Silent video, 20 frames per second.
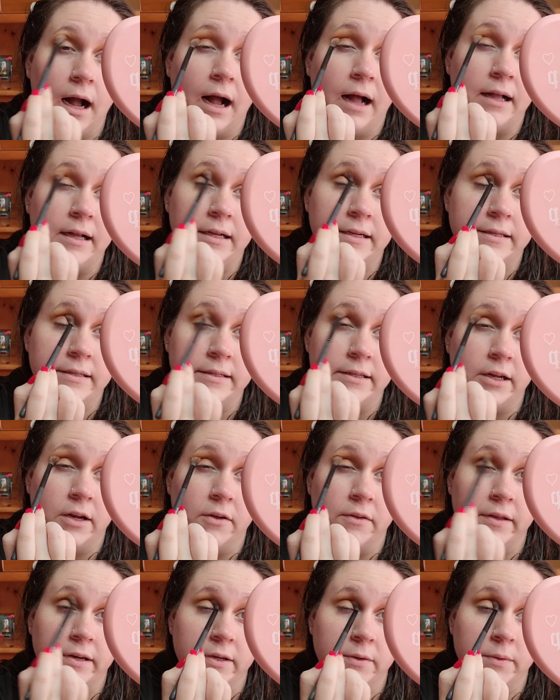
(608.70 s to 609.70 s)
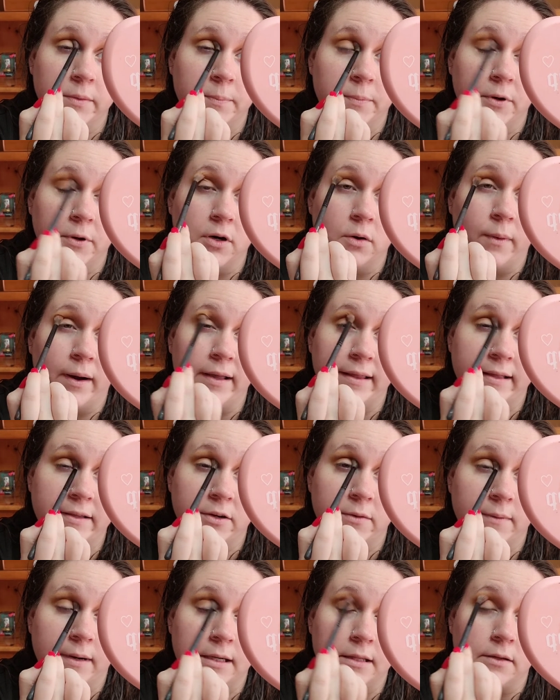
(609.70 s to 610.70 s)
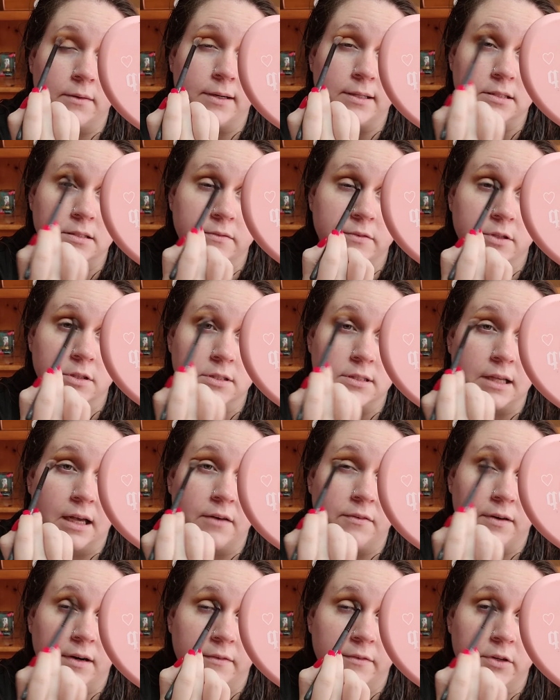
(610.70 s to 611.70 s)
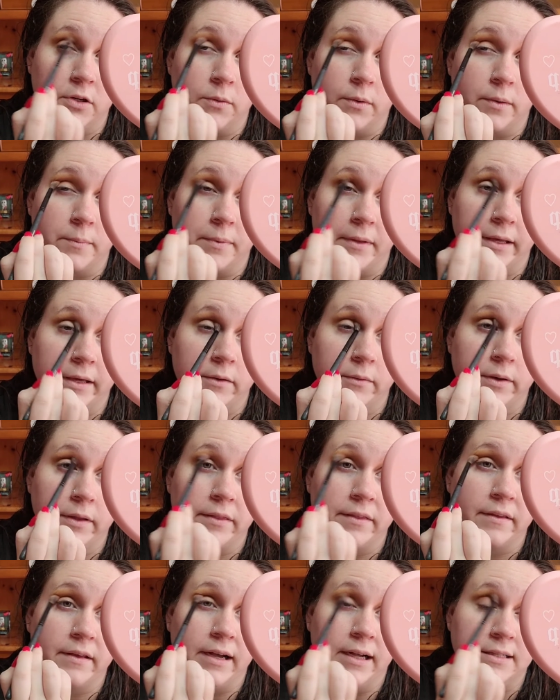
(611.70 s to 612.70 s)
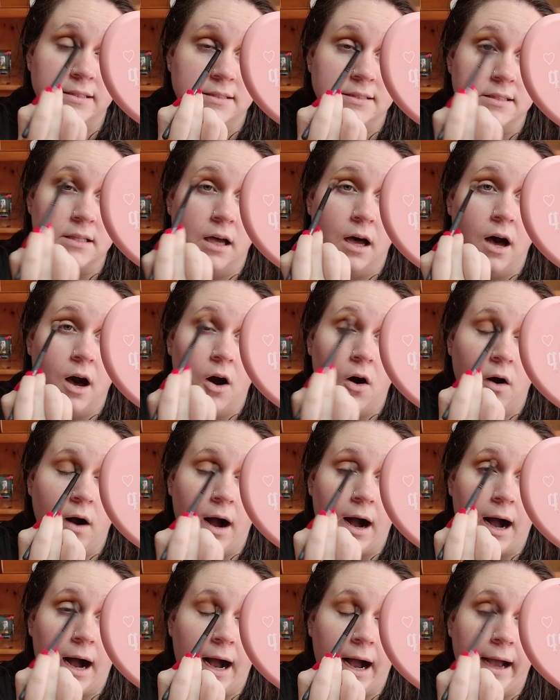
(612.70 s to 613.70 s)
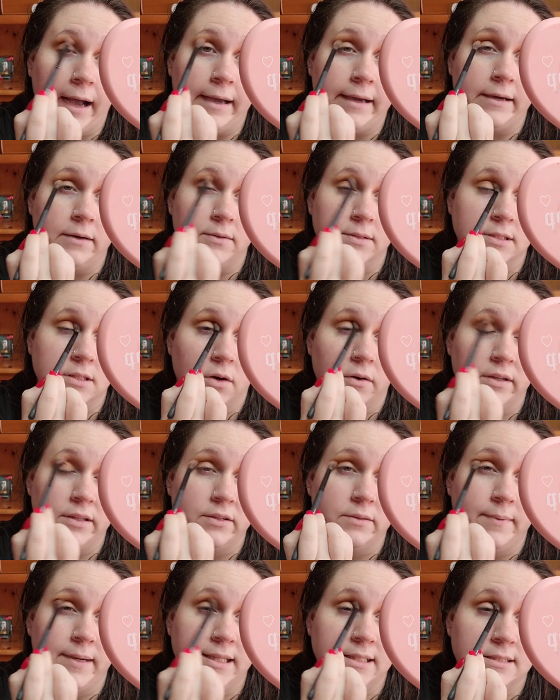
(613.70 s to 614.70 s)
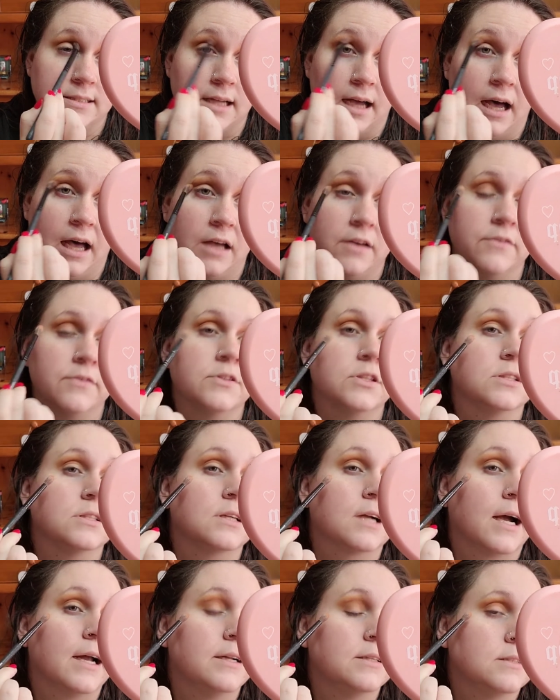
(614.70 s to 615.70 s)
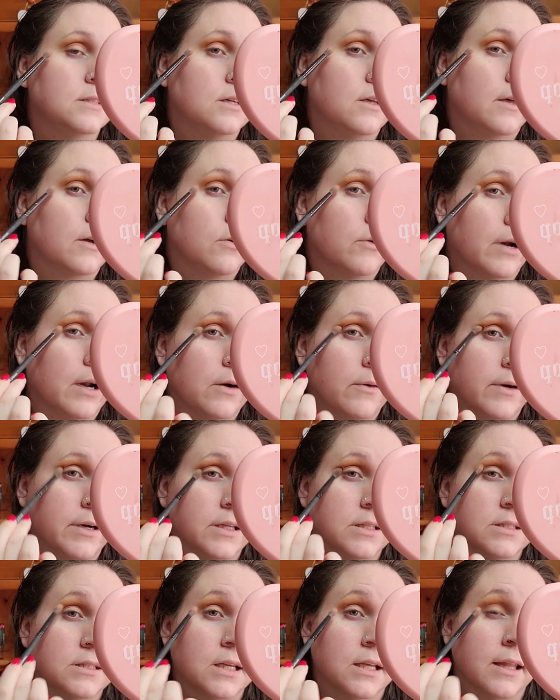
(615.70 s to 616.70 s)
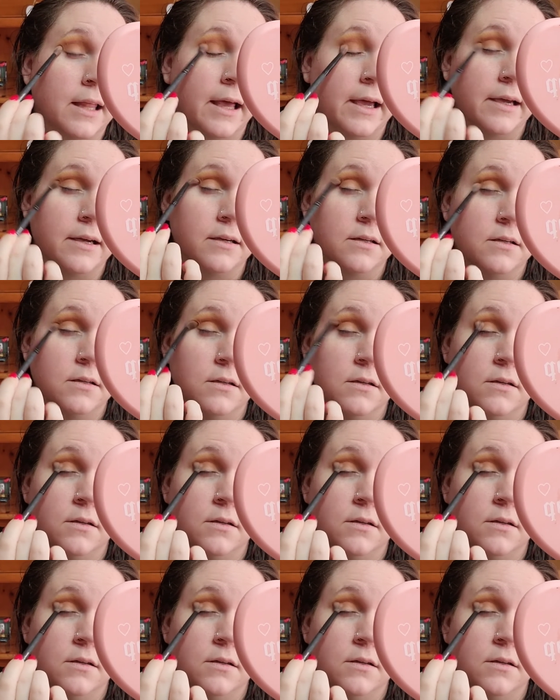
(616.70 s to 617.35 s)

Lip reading: And, you know, then you would put away like the rest of your stuff, whatever you weren't playing with. And so I was going through my stuff just to kind of see like what I wanted to like,